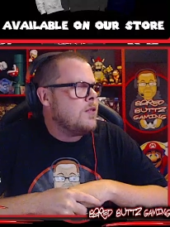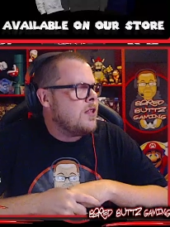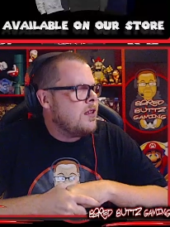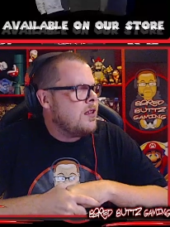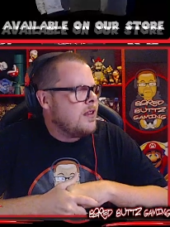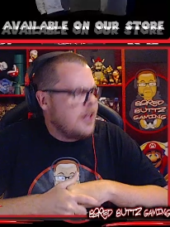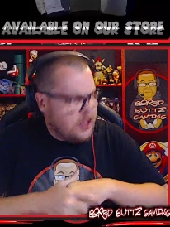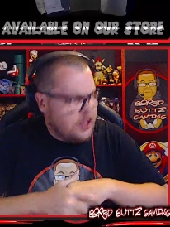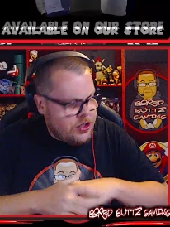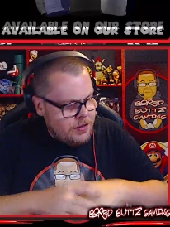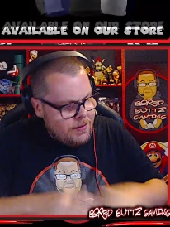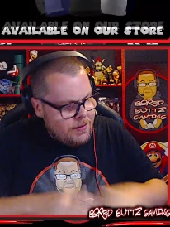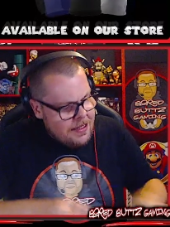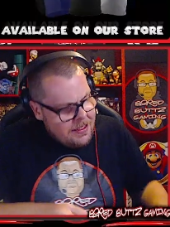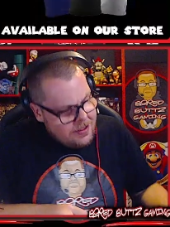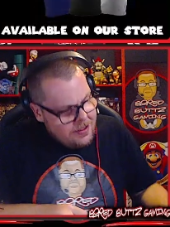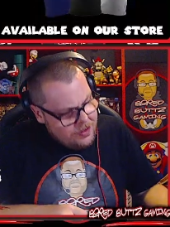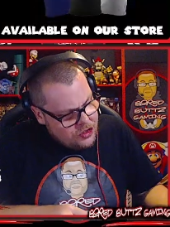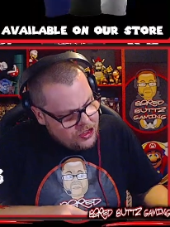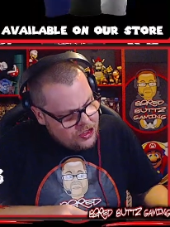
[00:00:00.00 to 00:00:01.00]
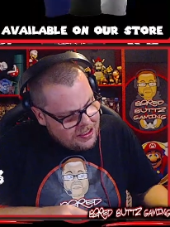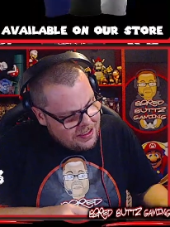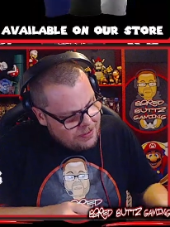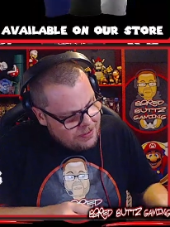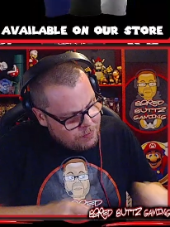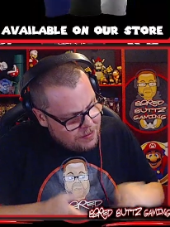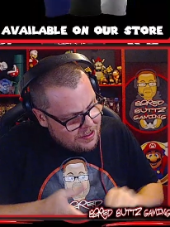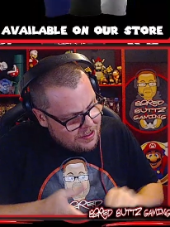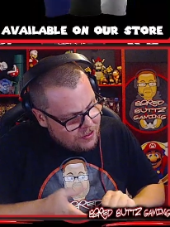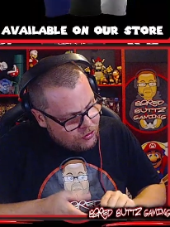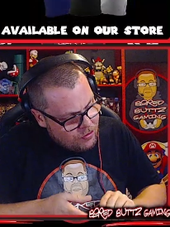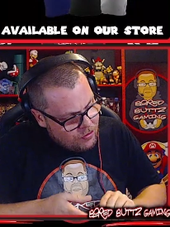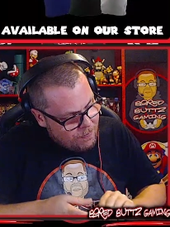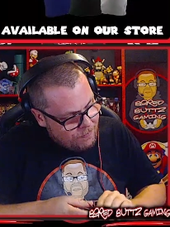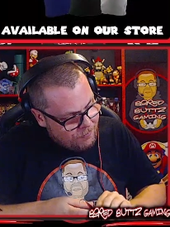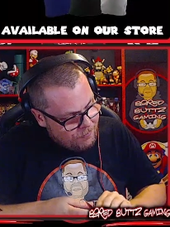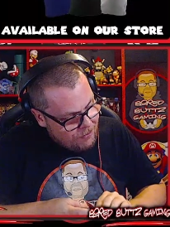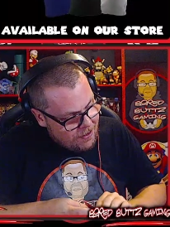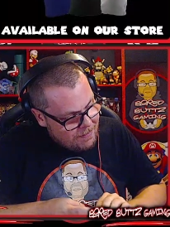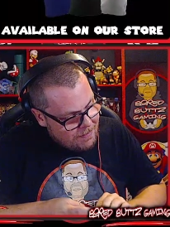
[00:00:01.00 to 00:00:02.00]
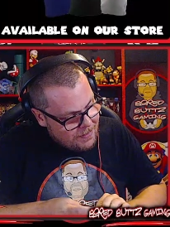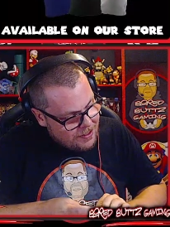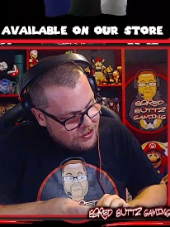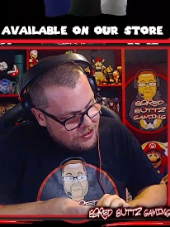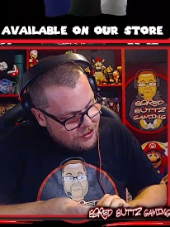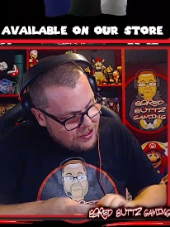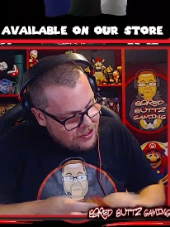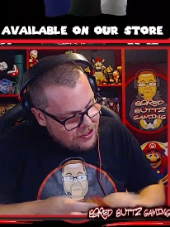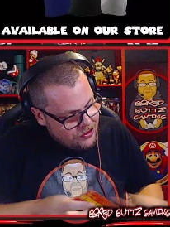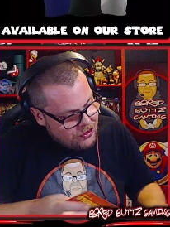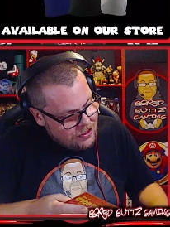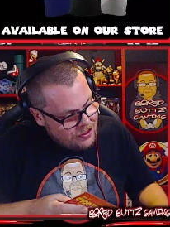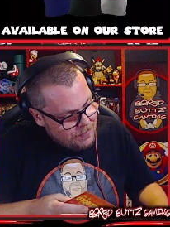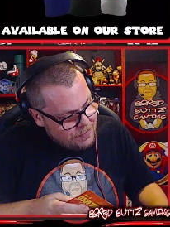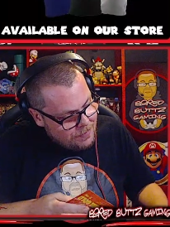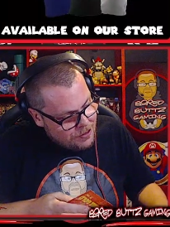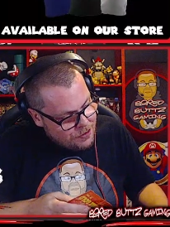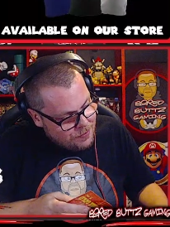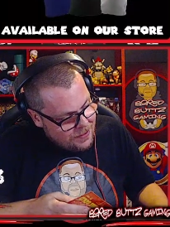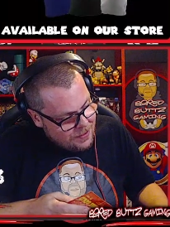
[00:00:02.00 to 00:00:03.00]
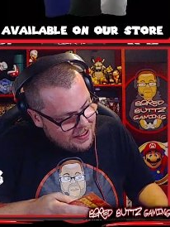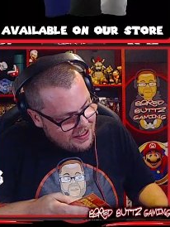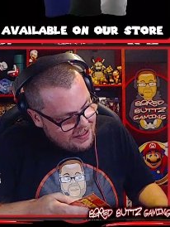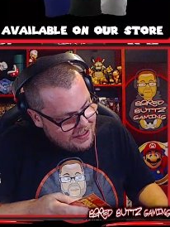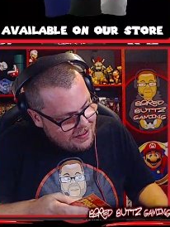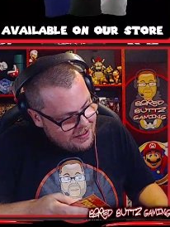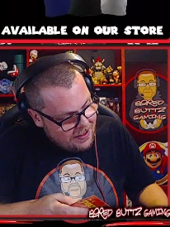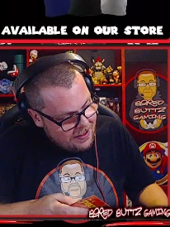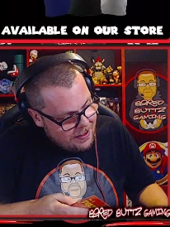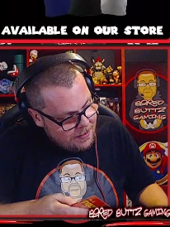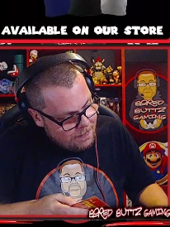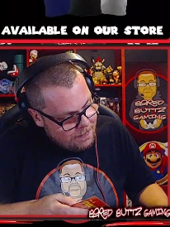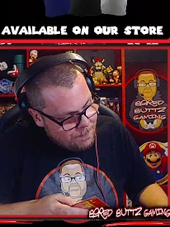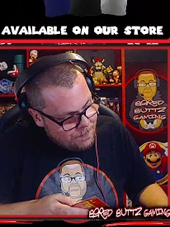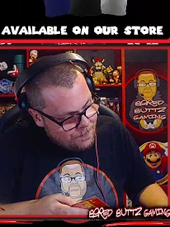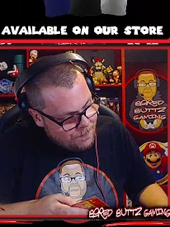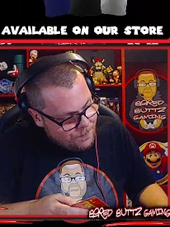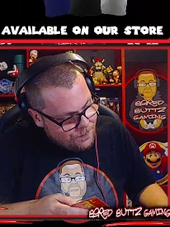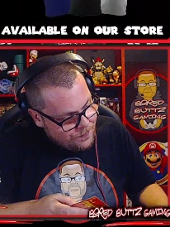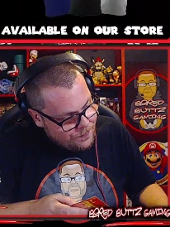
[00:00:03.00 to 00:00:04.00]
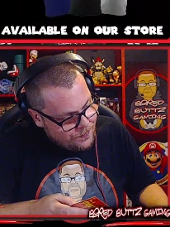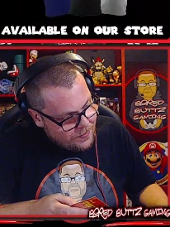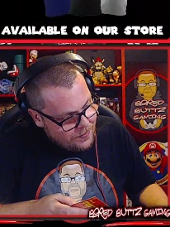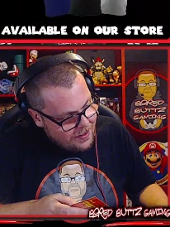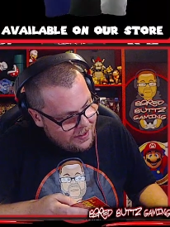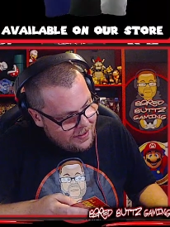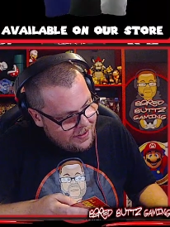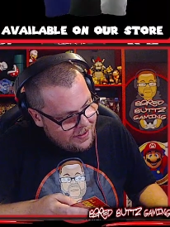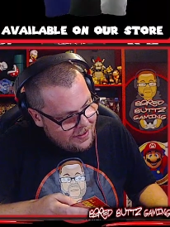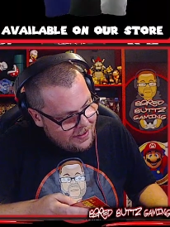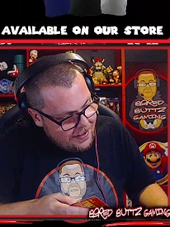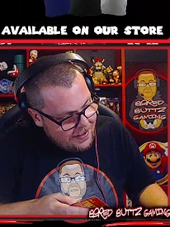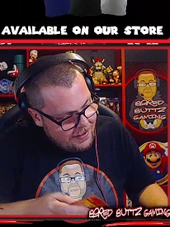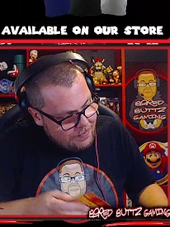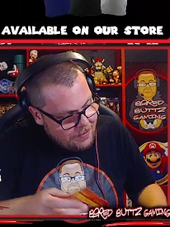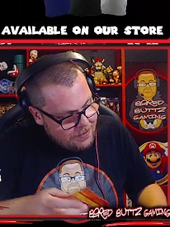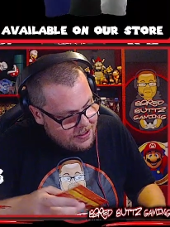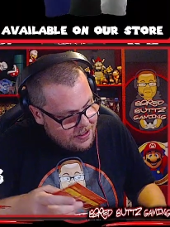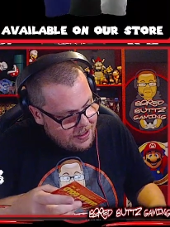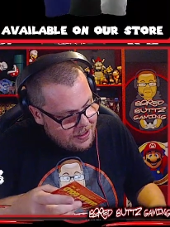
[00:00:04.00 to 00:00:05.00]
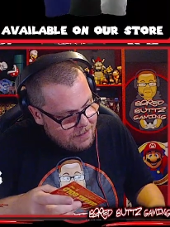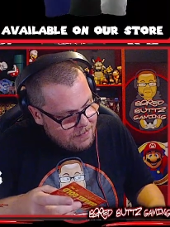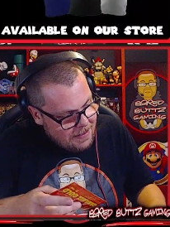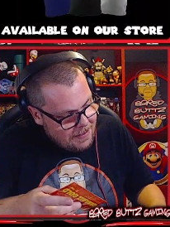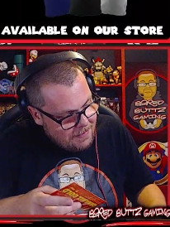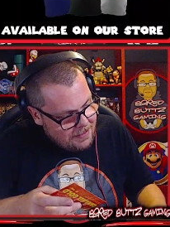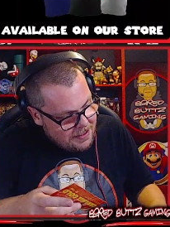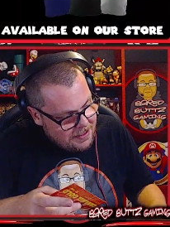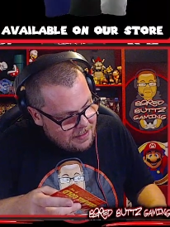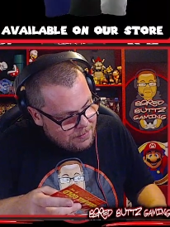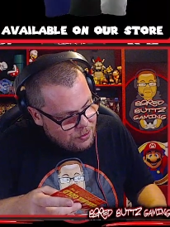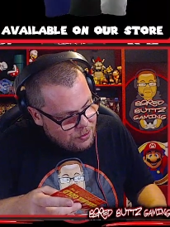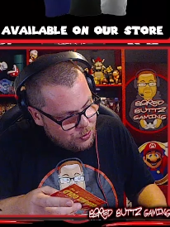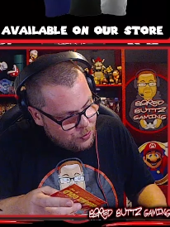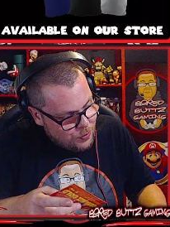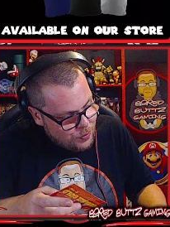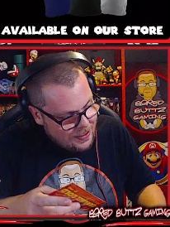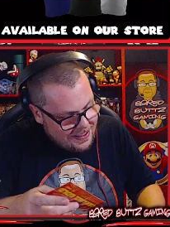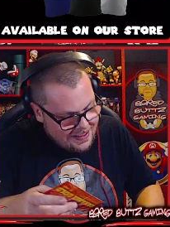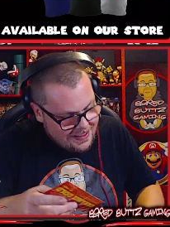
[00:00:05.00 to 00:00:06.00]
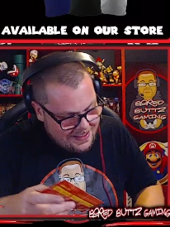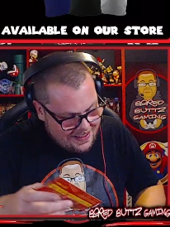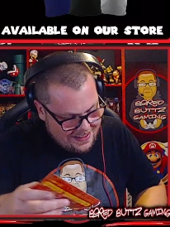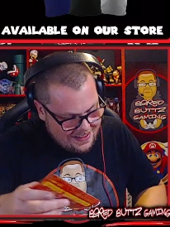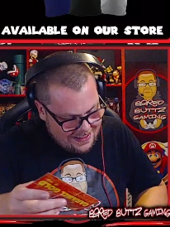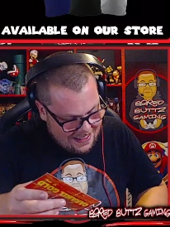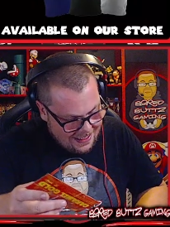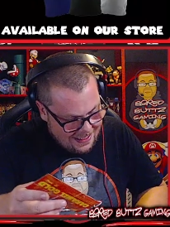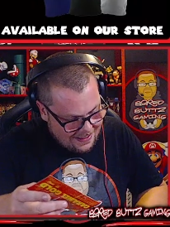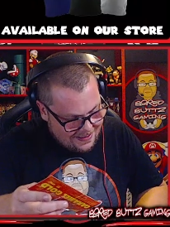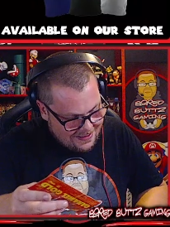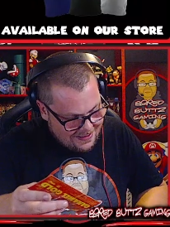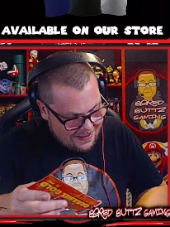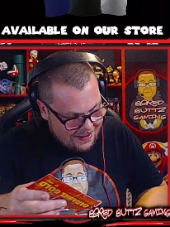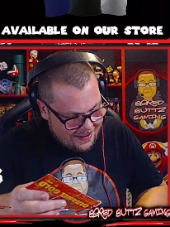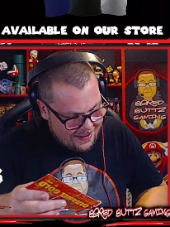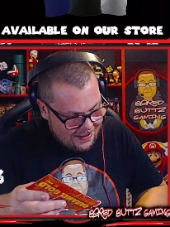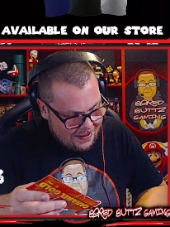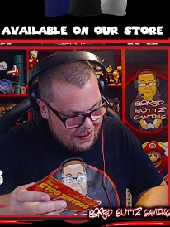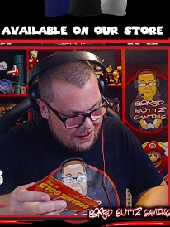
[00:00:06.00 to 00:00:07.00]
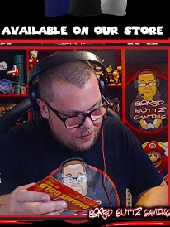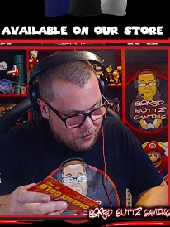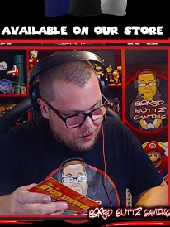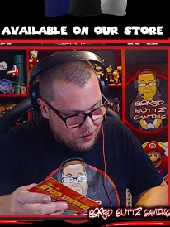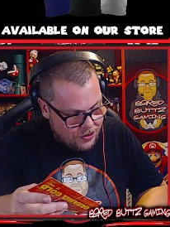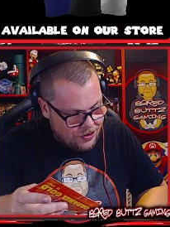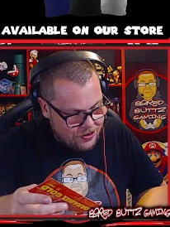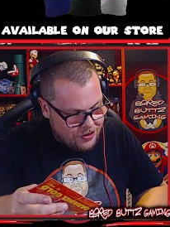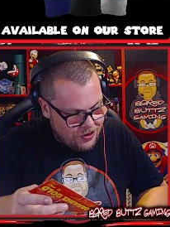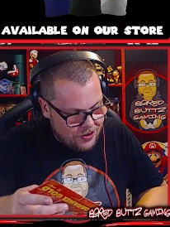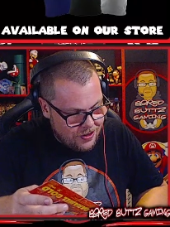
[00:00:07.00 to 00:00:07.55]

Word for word: Did she win? The, she did win the triple threat match, didn't she? Between um, it was a uh, B B W week six, I think it was.